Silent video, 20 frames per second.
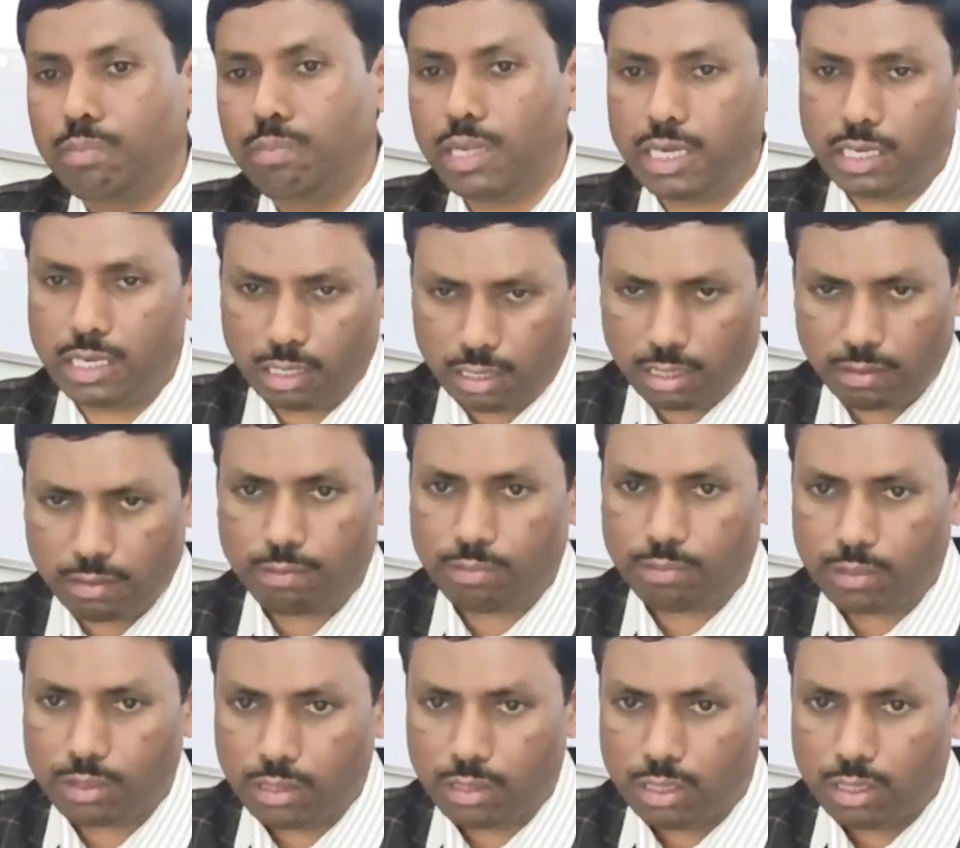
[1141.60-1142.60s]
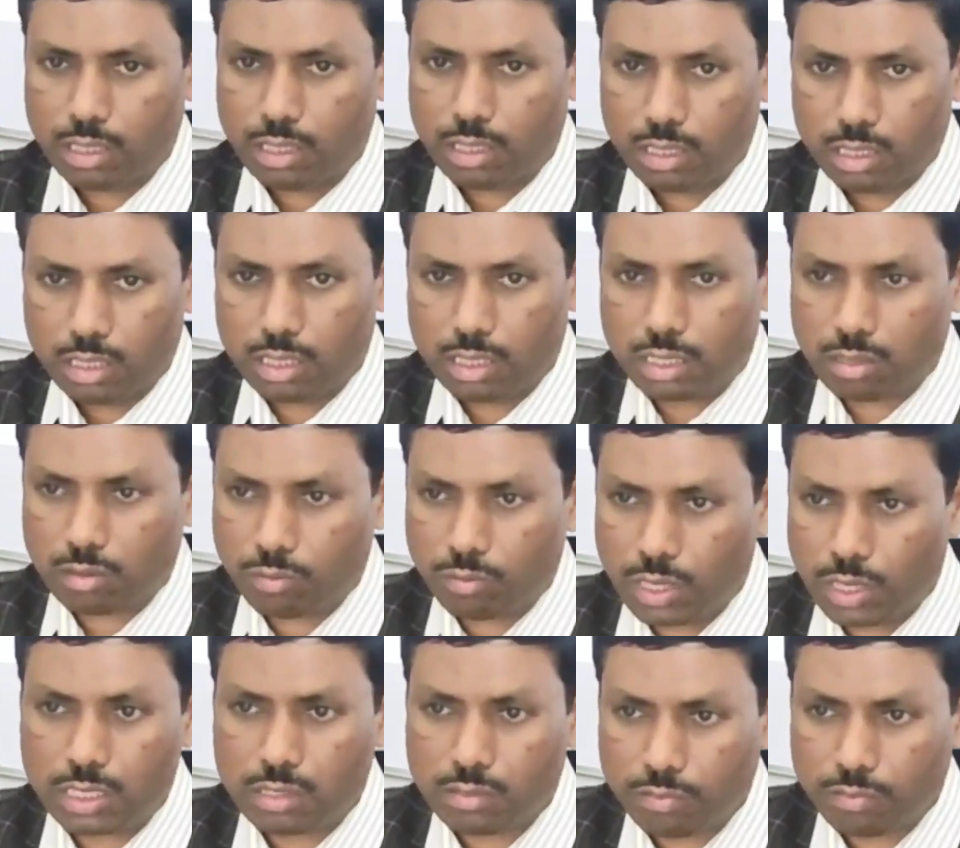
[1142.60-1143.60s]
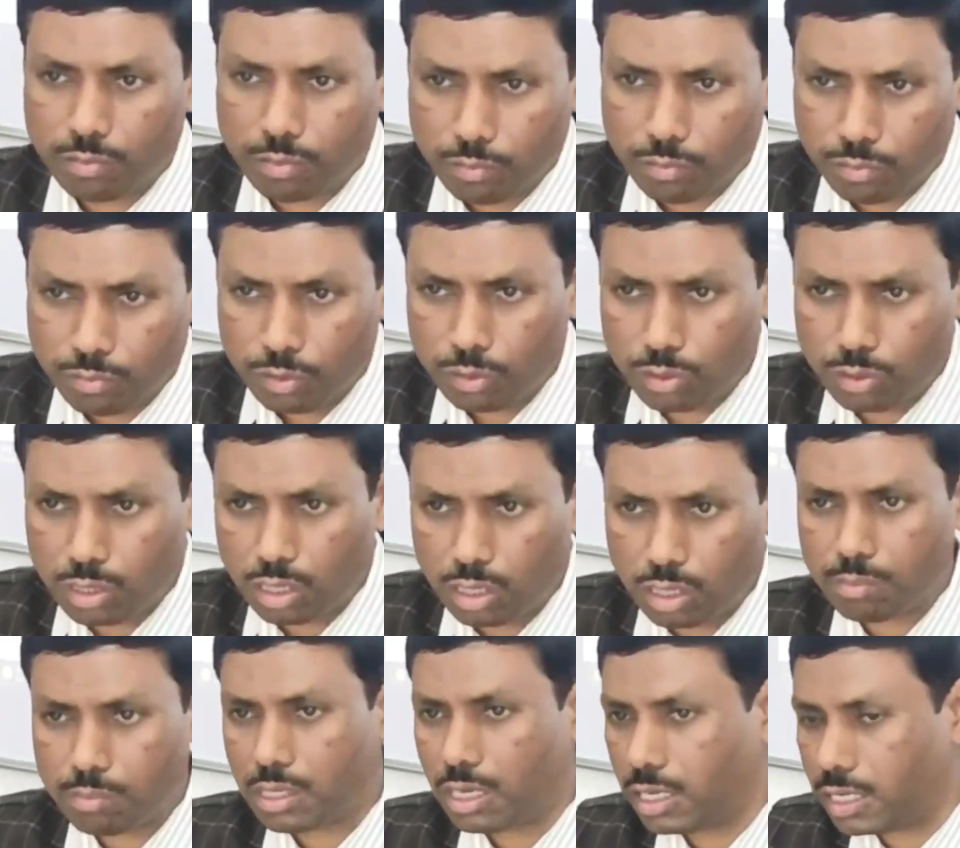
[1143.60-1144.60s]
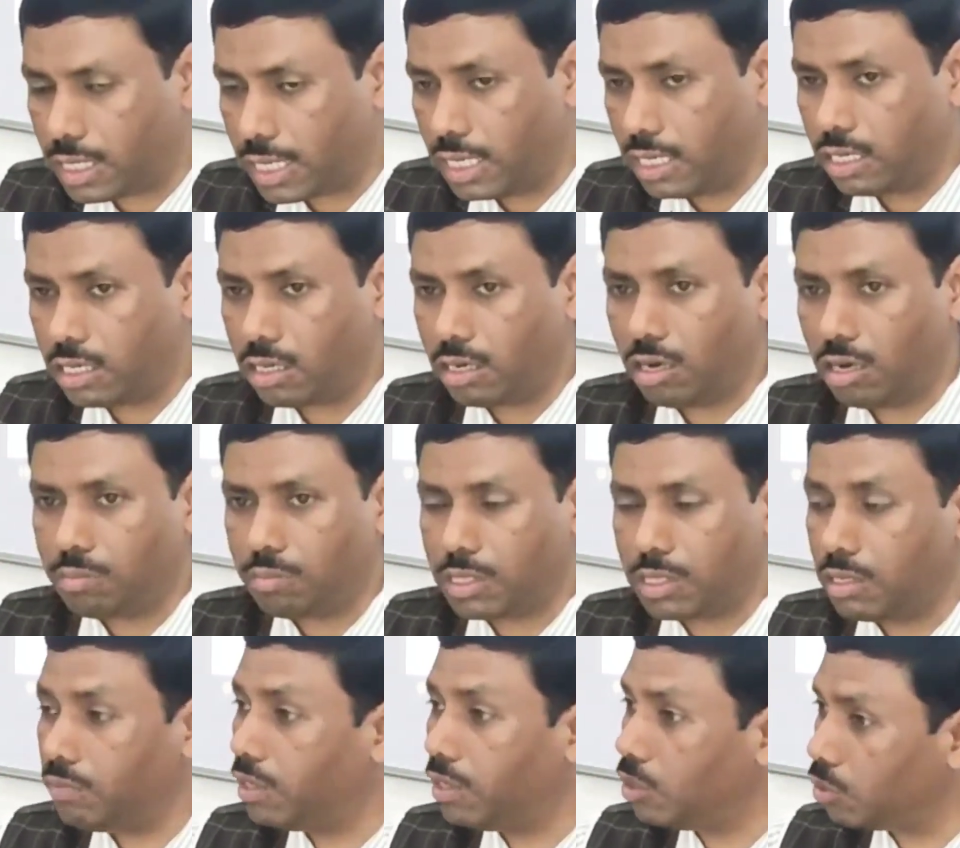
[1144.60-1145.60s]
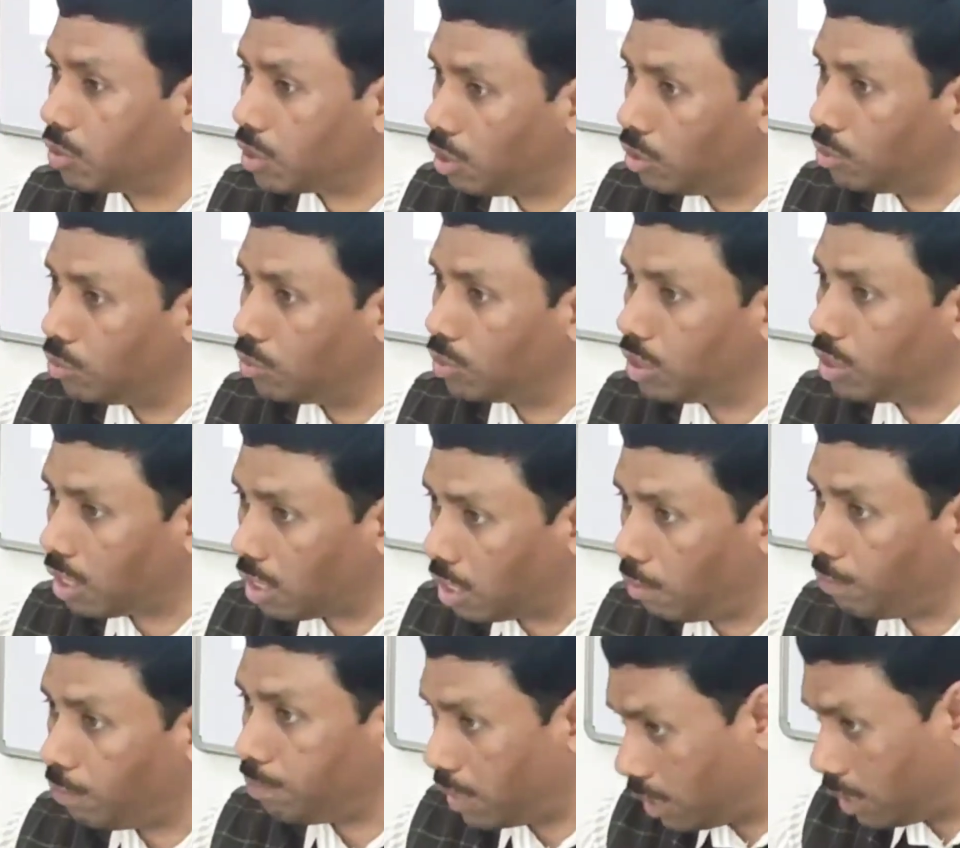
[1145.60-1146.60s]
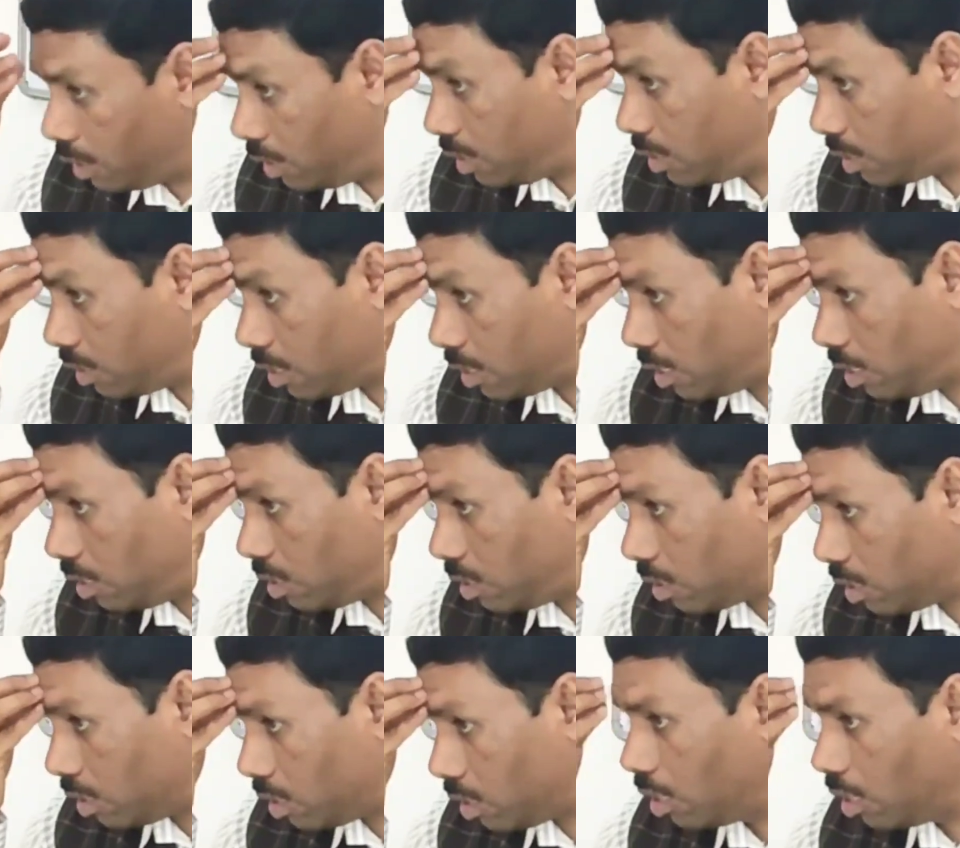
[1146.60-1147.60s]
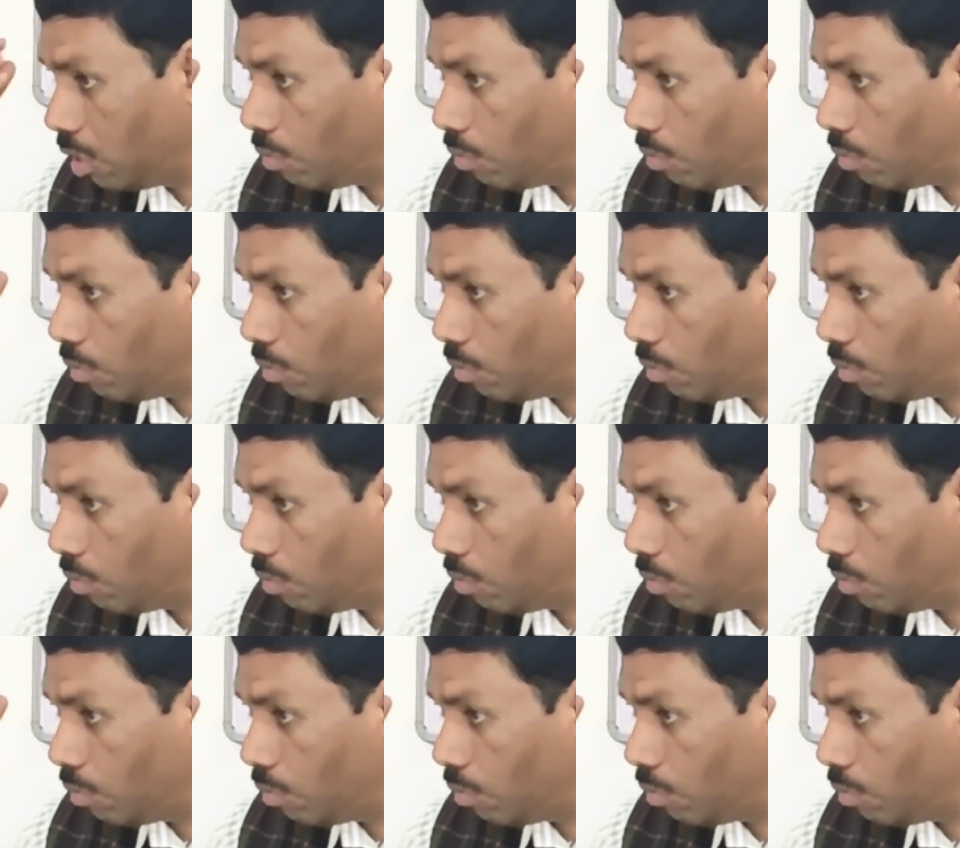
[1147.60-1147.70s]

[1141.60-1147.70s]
bleed it. Once few drops or 10 drops, even you can do the cupping in this region.